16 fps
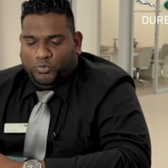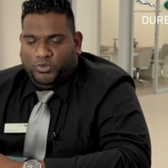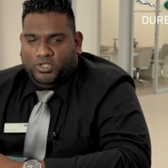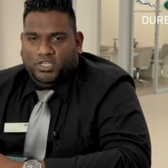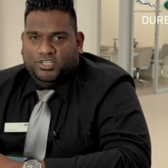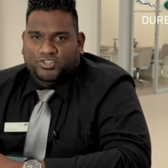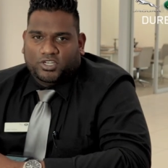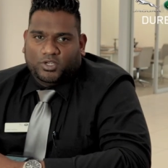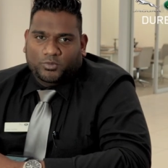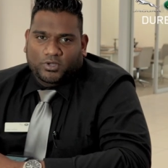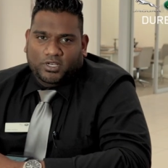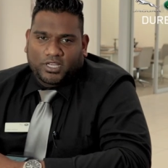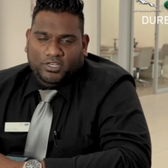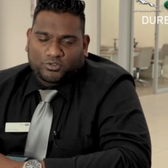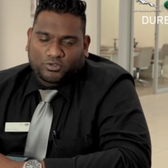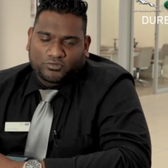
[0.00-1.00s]
We at Jaguar
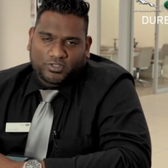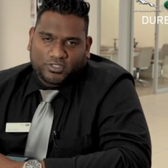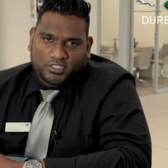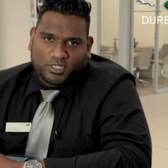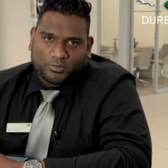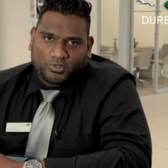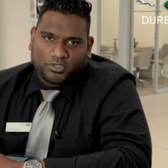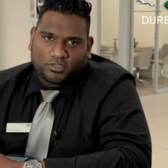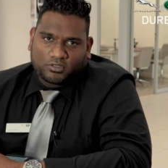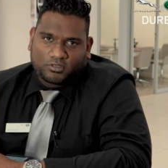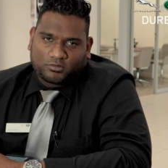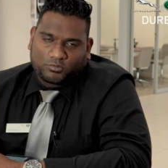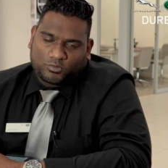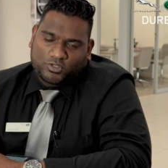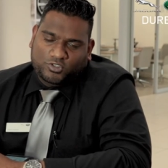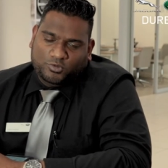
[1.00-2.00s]
Land Rover Durban
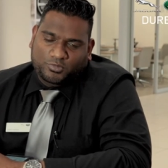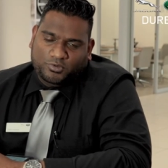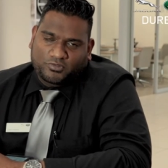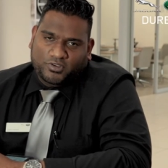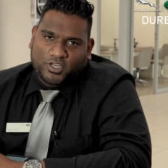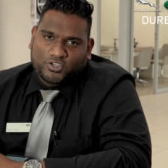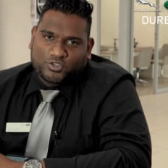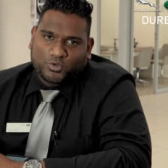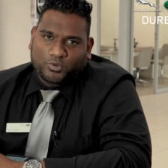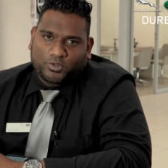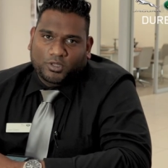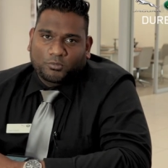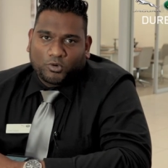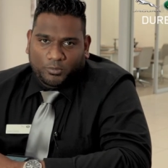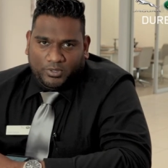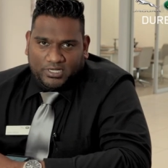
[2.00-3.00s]
want to provide you with
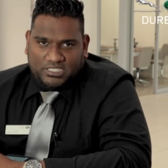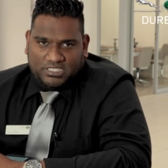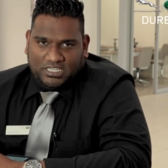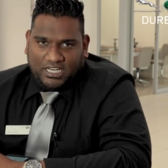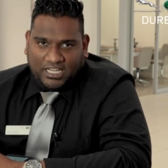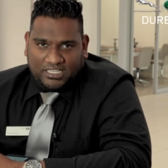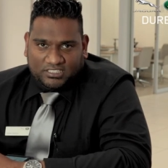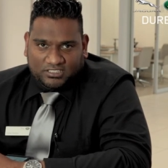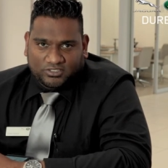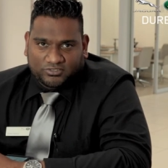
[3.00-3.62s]
a more personalized